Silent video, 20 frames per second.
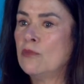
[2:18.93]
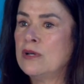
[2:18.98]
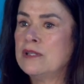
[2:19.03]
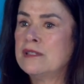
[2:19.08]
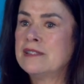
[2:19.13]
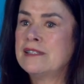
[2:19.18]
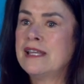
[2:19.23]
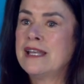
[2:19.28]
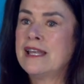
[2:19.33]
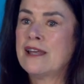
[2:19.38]
we
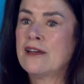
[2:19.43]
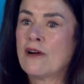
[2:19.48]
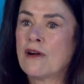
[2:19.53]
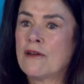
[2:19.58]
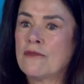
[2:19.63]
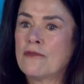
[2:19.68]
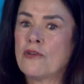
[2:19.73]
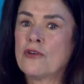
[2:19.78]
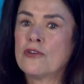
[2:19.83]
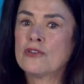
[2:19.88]
seated our
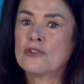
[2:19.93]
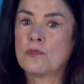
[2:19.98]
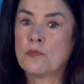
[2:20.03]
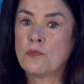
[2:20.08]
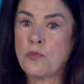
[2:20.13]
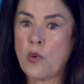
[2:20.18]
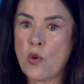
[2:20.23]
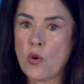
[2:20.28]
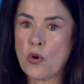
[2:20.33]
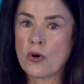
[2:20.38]
first
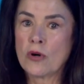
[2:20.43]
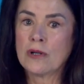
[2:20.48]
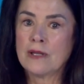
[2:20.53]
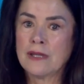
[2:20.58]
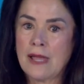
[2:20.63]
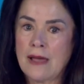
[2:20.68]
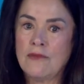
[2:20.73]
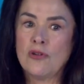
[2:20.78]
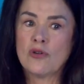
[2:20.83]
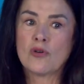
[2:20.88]
board
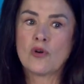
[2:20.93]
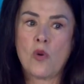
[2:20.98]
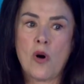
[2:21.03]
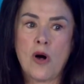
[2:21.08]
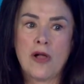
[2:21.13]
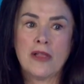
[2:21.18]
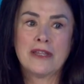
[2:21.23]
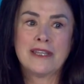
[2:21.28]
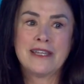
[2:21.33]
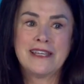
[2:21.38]
level
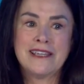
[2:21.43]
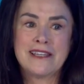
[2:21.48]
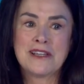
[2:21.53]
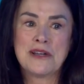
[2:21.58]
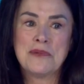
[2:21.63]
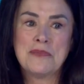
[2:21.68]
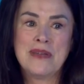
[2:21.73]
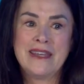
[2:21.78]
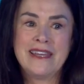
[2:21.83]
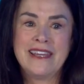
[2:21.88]
quality
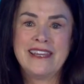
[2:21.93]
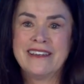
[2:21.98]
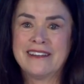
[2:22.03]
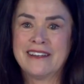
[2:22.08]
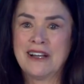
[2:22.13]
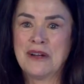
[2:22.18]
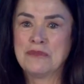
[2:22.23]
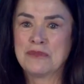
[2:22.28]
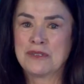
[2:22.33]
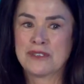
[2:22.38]
committee.
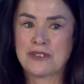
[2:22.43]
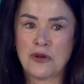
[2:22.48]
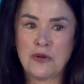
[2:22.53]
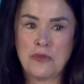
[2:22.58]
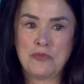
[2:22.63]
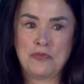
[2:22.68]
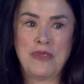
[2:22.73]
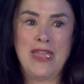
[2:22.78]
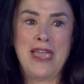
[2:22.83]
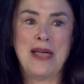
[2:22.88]
And I'm
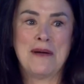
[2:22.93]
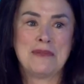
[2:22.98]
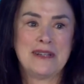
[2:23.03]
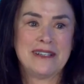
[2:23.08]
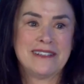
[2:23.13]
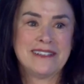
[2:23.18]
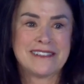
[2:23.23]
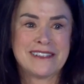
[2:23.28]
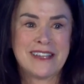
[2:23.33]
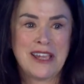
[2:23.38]
so happy
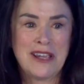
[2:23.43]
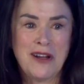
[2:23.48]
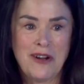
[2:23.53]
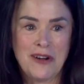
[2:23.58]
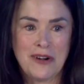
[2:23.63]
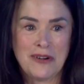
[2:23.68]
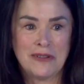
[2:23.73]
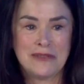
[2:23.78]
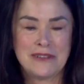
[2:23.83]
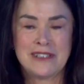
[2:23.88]
to say
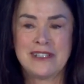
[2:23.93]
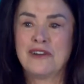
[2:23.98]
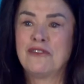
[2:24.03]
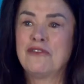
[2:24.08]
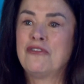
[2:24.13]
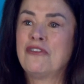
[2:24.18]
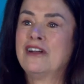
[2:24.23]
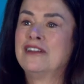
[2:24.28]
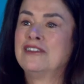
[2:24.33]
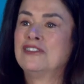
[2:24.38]
our dear
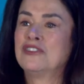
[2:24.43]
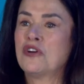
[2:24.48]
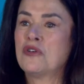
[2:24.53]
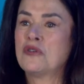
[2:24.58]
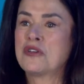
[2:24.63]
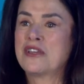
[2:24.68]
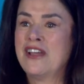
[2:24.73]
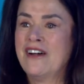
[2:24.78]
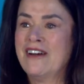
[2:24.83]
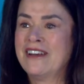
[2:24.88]
friend Joe
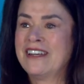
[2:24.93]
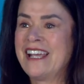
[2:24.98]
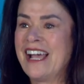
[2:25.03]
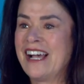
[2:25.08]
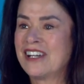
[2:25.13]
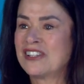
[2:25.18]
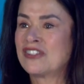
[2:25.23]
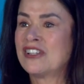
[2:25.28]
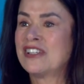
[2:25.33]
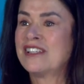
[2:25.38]
Chiani
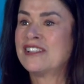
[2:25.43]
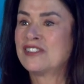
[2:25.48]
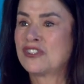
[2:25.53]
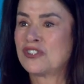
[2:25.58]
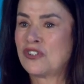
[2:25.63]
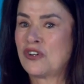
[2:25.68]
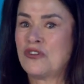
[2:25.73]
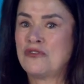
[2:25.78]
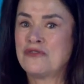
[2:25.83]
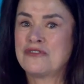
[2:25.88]
actually
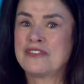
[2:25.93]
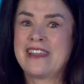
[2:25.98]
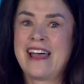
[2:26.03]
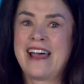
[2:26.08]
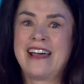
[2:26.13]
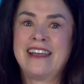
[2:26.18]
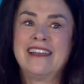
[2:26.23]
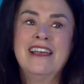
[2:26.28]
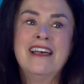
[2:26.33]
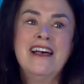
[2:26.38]
serves
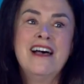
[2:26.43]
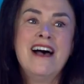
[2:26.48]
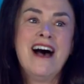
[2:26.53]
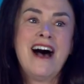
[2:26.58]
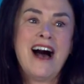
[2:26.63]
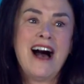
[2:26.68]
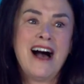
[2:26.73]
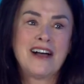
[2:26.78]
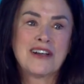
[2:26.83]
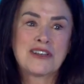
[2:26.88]
that
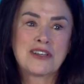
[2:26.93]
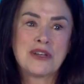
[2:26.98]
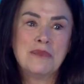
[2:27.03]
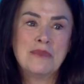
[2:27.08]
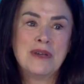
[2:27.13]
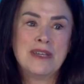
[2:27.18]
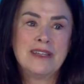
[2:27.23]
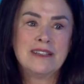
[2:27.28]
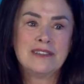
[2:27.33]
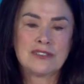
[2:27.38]

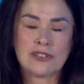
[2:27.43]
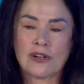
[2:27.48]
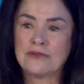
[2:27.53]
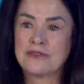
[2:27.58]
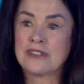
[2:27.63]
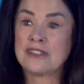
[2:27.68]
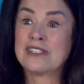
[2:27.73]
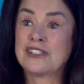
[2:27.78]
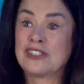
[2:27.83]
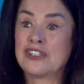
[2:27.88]
committee, serves
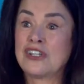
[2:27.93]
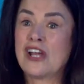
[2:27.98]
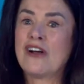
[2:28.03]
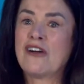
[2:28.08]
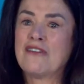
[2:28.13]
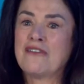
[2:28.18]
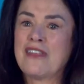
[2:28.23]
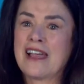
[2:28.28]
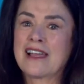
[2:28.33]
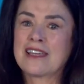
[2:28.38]
as the chair
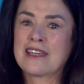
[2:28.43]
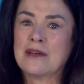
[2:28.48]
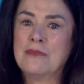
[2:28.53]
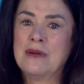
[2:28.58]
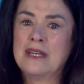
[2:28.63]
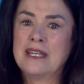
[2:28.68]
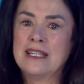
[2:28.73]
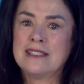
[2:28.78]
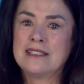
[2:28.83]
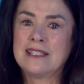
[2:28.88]
of that
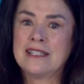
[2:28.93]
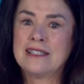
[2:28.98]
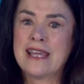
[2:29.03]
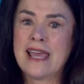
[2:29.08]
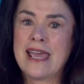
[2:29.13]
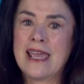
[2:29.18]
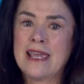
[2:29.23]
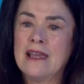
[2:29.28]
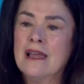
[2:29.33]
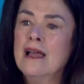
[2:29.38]
committee
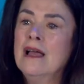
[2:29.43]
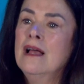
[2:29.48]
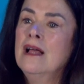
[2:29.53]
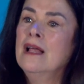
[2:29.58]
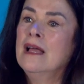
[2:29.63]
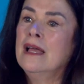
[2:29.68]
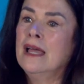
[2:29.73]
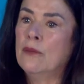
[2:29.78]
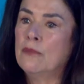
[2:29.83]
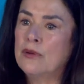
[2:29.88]
today.
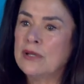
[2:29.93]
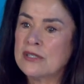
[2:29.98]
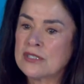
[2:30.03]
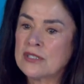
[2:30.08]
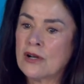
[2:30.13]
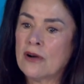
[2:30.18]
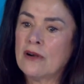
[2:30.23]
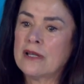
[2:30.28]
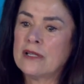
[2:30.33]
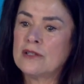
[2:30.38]
And we
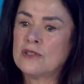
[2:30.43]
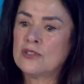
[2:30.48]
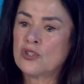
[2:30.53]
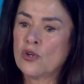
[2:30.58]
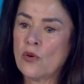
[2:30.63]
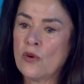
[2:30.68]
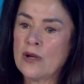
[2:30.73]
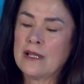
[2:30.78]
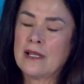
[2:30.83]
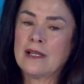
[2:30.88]
started
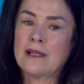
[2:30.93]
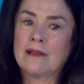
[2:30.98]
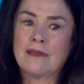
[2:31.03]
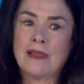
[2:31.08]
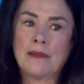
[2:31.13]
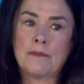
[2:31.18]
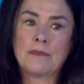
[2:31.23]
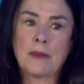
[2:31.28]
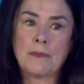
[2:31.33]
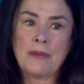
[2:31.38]
joining
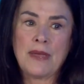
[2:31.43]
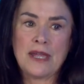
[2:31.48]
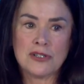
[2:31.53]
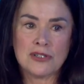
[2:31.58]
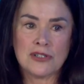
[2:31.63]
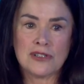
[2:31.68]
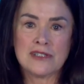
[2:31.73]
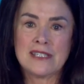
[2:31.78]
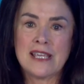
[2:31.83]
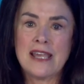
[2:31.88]
the
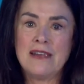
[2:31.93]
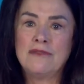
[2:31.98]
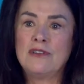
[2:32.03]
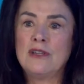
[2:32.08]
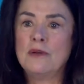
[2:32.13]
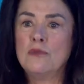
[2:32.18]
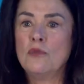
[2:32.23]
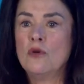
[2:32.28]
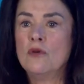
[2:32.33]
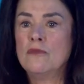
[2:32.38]
patient
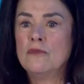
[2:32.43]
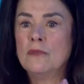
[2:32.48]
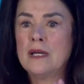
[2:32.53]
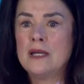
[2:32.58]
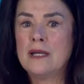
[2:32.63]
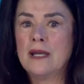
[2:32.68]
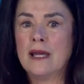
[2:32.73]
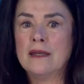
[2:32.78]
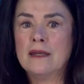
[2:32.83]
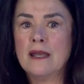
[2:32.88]
safety
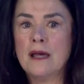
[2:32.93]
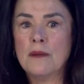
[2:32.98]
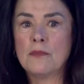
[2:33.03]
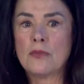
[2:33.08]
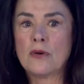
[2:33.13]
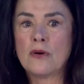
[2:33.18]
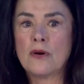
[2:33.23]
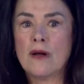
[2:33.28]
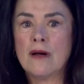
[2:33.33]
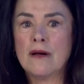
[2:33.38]
movement, a
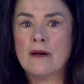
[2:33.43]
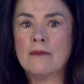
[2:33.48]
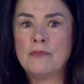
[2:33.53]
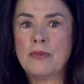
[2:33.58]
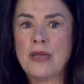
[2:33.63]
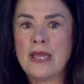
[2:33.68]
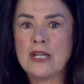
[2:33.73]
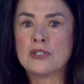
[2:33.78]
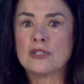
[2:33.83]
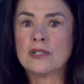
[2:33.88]
number of
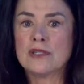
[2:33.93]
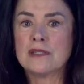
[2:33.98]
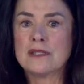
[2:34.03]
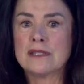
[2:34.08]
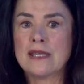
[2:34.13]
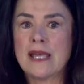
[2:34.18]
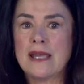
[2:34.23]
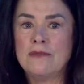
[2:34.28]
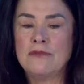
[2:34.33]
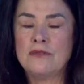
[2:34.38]
patient
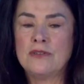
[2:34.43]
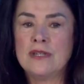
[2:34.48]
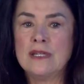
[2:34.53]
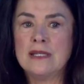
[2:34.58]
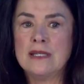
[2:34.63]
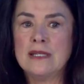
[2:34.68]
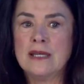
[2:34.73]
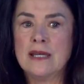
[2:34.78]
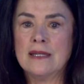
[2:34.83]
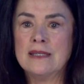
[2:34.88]

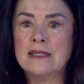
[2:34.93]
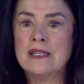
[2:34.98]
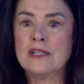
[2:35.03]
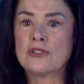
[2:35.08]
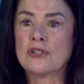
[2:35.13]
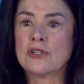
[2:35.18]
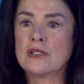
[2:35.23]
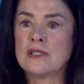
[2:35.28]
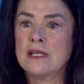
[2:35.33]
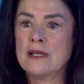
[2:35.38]
safety
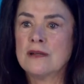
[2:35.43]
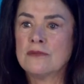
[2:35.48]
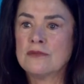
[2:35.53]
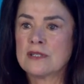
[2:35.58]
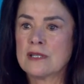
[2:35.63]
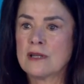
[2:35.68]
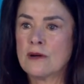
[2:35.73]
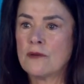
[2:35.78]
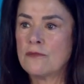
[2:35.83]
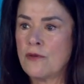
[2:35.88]
initiatives
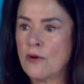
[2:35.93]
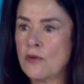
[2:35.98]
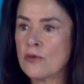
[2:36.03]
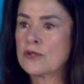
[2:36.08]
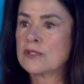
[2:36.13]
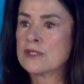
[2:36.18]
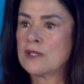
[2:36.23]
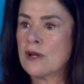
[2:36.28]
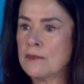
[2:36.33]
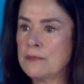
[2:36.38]
that are
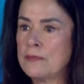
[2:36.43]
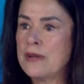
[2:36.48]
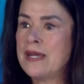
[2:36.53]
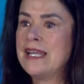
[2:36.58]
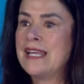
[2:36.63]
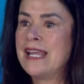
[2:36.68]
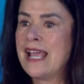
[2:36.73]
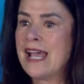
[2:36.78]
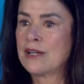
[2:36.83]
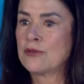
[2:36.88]
focused on
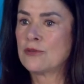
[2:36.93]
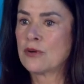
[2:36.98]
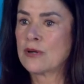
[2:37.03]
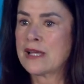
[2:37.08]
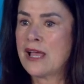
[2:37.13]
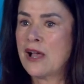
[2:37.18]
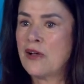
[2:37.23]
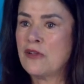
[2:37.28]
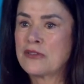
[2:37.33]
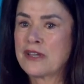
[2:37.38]
pediatric
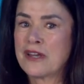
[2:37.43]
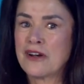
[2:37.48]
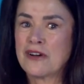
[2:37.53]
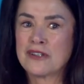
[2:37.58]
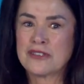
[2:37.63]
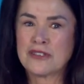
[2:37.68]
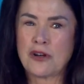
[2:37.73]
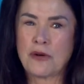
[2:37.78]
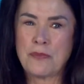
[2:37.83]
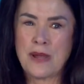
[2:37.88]
healthcare,
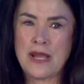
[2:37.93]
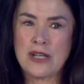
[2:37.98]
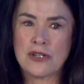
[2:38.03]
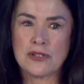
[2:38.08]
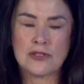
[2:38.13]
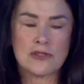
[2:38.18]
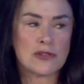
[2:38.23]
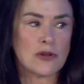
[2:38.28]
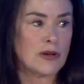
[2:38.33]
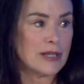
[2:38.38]
because our
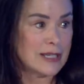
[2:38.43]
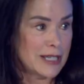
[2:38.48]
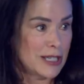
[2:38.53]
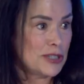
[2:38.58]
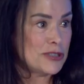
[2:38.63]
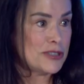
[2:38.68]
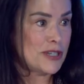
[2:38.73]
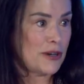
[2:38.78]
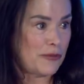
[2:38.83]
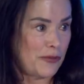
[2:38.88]
patients are a
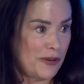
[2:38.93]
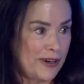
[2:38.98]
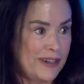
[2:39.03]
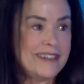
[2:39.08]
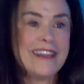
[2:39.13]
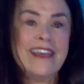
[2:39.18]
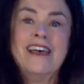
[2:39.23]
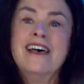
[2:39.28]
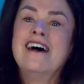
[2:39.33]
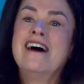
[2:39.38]
little
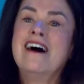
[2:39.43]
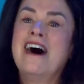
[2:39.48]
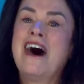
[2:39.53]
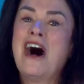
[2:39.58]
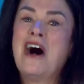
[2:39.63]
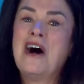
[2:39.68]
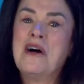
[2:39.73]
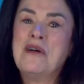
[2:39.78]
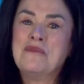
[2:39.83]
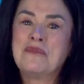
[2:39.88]
different
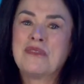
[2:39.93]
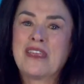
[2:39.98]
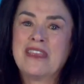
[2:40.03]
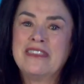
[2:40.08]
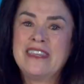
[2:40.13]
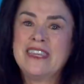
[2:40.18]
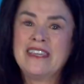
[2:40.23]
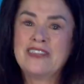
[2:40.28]
than the